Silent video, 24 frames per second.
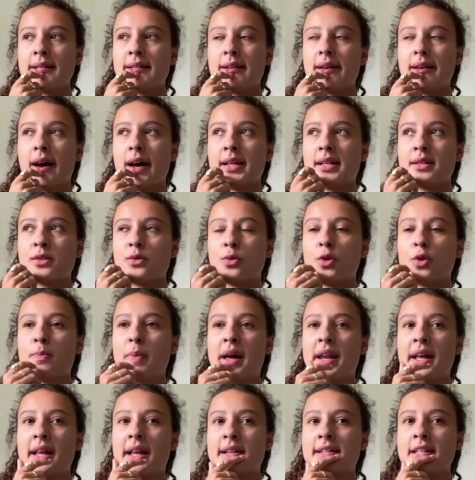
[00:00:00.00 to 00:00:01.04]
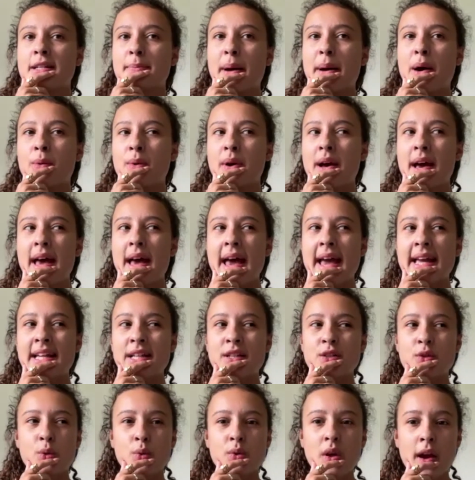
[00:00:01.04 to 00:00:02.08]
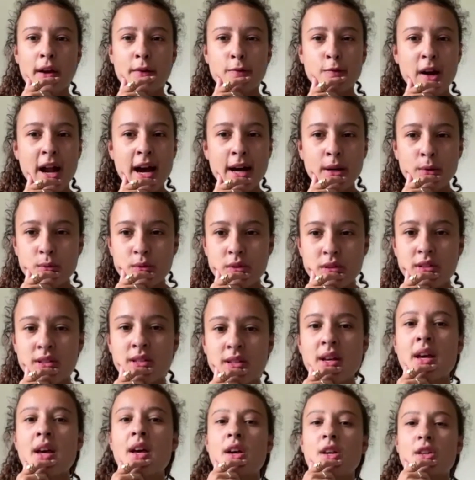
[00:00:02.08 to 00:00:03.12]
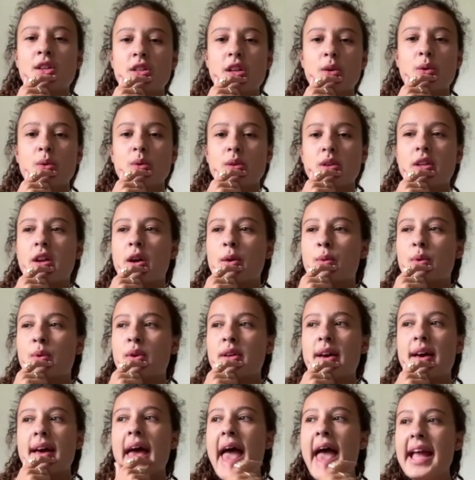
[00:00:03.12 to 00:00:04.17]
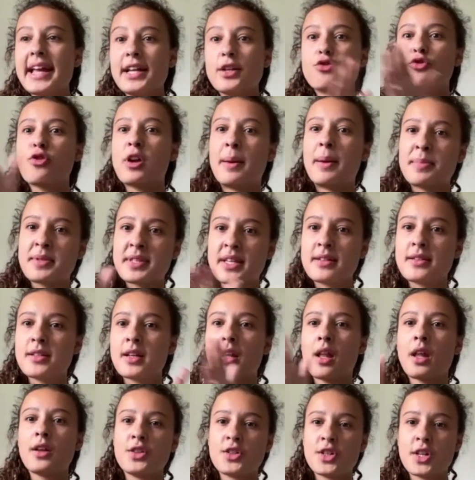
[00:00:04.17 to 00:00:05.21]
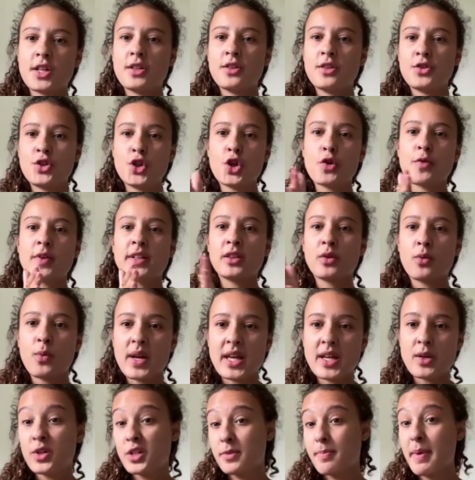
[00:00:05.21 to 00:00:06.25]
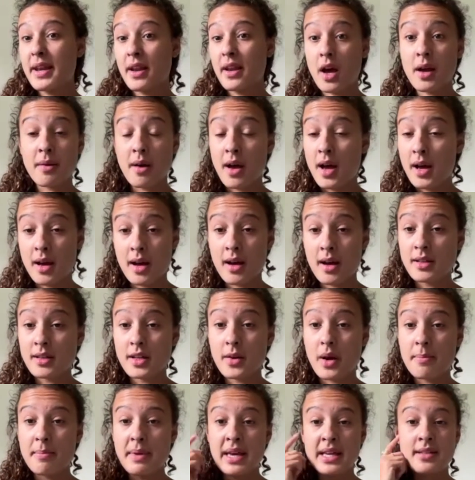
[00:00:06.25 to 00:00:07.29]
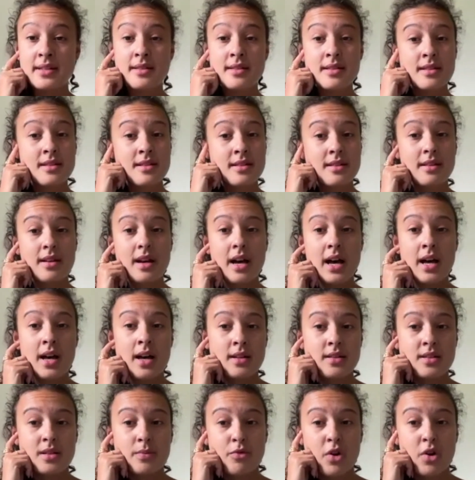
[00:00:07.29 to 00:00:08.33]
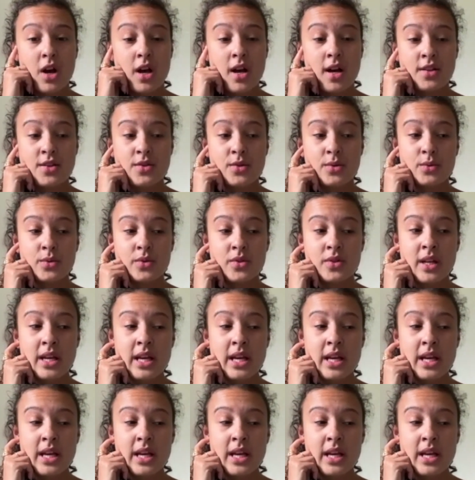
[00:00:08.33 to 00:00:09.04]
I used to talk about it, and I did about 8 or 9 rounds. So, 8 trips into London during the week, which meant I missed some rehearsals.